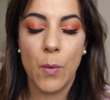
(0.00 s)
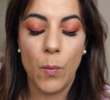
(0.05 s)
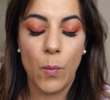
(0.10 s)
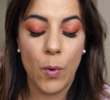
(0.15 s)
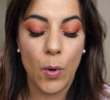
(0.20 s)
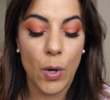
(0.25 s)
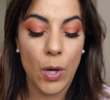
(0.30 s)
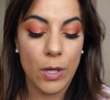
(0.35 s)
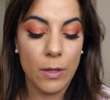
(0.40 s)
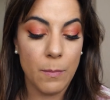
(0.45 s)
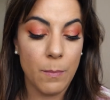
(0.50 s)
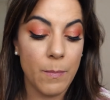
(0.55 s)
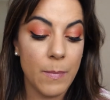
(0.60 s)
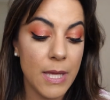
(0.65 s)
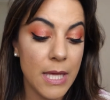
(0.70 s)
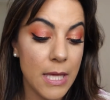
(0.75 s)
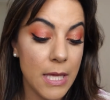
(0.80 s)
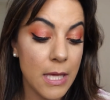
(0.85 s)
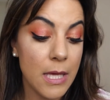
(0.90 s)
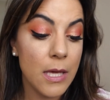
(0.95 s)
would
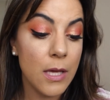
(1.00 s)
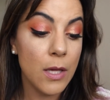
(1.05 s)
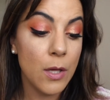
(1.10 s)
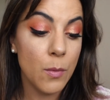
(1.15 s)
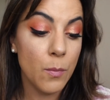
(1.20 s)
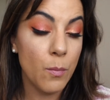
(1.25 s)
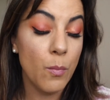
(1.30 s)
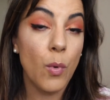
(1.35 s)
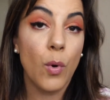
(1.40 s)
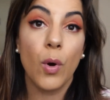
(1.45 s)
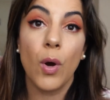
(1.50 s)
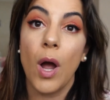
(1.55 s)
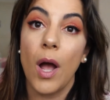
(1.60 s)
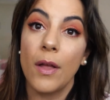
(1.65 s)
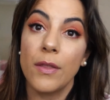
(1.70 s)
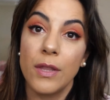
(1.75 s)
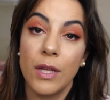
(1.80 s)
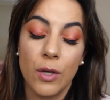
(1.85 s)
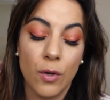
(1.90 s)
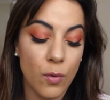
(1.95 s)
be more
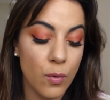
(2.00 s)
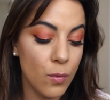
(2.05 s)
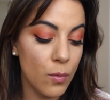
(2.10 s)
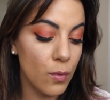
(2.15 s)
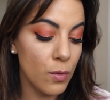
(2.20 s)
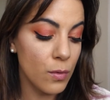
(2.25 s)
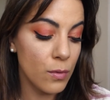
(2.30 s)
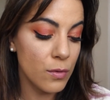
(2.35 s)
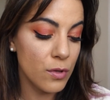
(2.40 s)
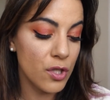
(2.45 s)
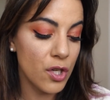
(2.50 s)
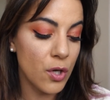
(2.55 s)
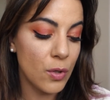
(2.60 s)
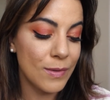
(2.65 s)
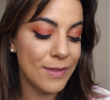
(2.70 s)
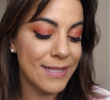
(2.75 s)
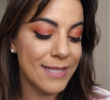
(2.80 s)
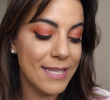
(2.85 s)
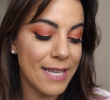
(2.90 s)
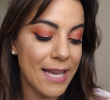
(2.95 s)
on the cool
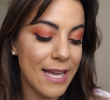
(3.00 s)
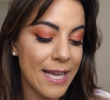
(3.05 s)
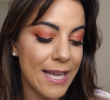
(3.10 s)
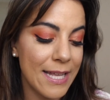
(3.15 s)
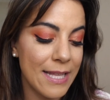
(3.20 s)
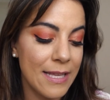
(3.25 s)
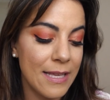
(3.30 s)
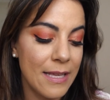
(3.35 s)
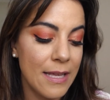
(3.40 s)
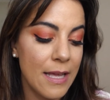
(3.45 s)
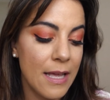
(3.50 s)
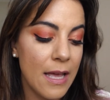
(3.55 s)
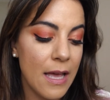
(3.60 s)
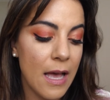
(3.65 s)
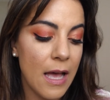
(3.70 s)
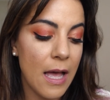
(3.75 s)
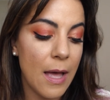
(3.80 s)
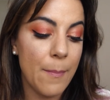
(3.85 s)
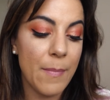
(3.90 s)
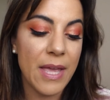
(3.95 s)
tone side,
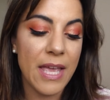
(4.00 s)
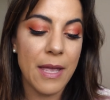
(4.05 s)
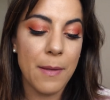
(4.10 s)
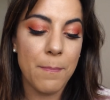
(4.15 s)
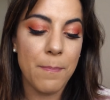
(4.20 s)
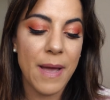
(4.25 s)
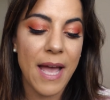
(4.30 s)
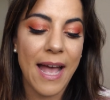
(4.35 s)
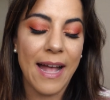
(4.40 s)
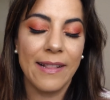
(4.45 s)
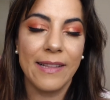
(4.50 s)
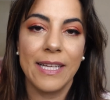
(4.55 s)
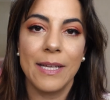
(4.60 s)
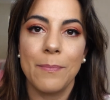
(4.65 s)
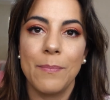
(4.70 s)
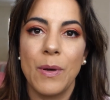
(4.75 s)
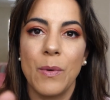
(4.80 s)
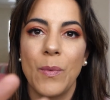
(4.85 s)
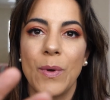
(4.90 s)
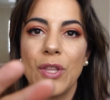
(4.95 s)
um, in
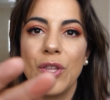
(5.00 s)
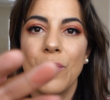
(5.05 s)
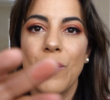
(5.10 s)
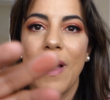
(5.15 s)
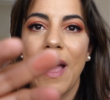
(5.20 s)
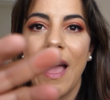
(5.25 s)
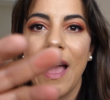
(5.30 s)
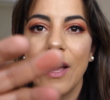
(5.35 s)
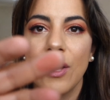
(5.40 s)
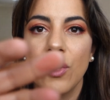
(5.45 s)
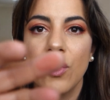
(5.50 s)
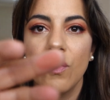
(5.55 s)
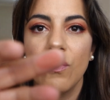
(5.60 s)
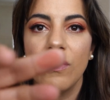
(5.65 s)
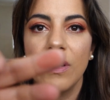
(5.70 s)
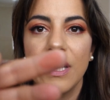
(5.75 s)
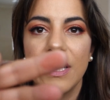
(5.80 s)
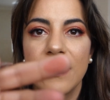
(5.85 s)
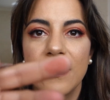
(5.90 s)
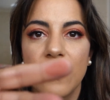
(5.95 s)
palette, but when you
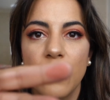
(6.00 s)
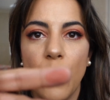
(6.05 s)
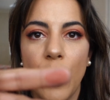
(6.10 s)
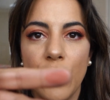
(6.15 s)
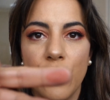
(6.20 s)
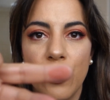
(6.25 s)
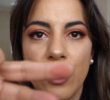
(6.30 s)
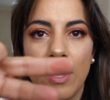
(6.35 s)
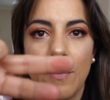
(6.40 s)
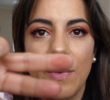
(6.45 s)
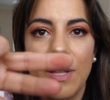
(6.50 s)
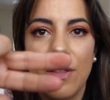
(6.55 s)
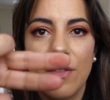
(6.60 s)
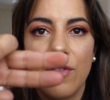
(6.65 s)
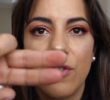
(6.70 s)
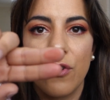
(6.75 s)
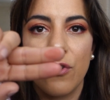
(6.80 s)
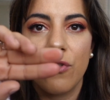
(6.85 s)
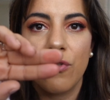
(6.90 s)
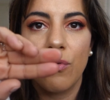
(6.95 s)
actually swatch them and
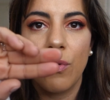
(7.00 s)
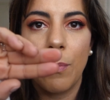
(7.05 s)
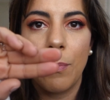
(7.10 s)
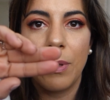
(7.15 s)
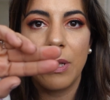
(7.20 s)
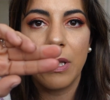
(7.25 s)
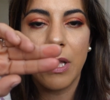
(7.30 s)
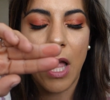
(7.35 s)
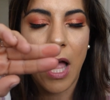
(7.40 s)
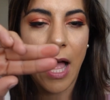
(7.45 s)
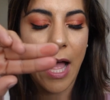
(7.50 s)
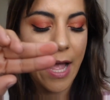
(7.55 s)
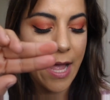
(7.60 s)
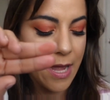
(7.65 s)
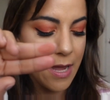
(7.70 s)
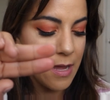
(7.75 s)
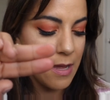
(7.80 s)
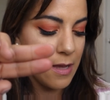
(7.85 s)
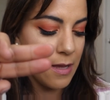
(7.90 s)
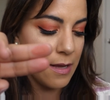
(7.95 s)
start to
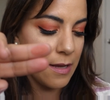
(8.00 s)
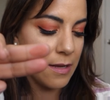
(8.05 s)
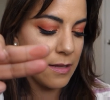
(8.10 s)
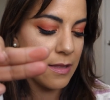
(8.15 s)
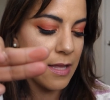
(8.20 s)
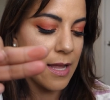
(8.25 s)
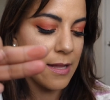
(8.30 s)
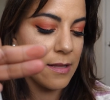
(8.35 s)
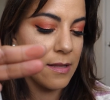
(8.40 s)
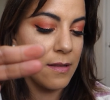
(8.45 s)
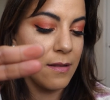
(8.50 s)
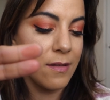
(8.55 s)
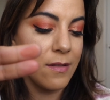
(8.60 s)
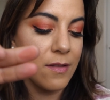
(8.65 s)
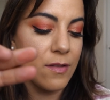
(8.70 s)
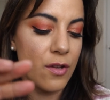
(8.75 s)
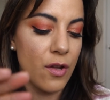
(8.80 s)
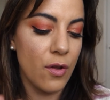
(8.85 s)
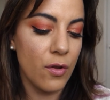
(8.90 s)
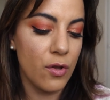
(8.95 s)
apply, that's
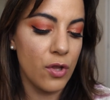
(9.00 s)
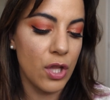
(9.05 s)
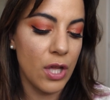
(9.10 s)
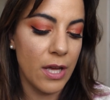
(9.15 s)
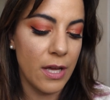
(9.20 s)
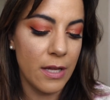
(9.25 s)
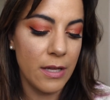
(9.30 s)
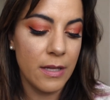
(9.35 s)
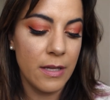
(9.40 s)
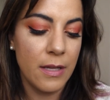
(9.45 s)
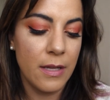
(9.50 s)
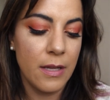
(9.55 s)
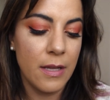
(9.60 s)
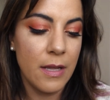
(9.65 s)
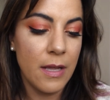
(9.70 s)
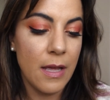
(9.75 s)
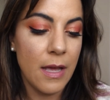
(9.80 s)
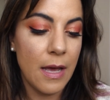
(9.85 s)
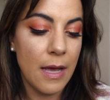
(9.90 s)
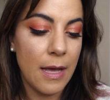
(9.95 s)
Nostalgia.
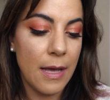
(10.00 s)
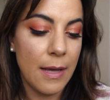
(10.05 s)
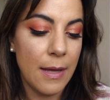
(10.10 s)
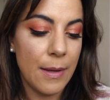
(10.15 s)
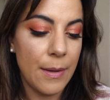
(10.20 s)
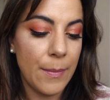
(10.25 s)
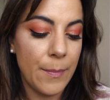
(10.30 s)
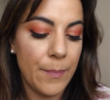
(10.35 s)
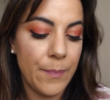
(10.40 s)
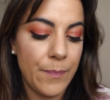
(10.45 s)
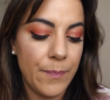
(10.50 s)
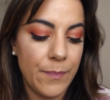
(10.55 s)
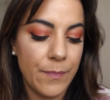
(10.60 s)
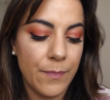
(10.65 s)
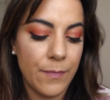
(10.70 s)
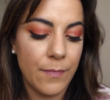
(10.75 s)
Um,